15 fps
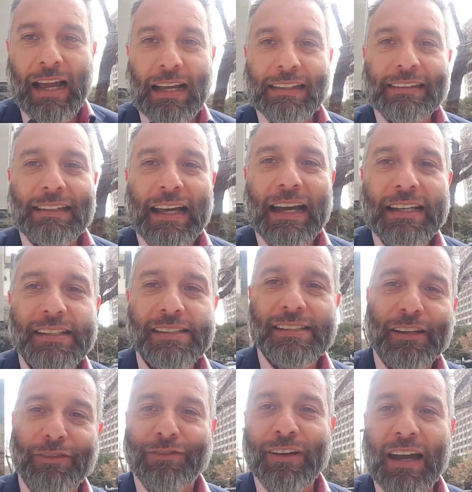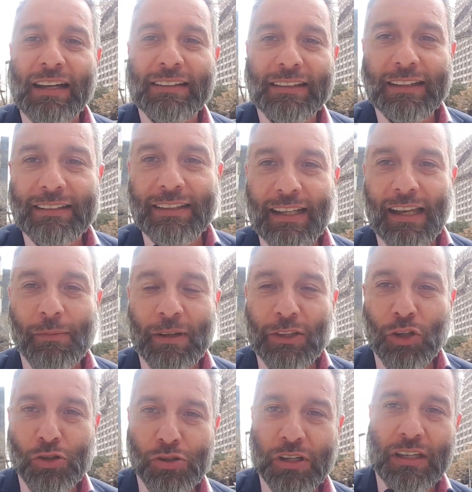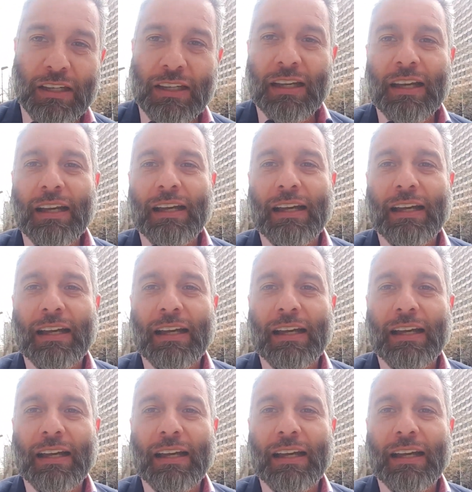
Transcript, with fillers: And that's the fact that uh, Lewandowski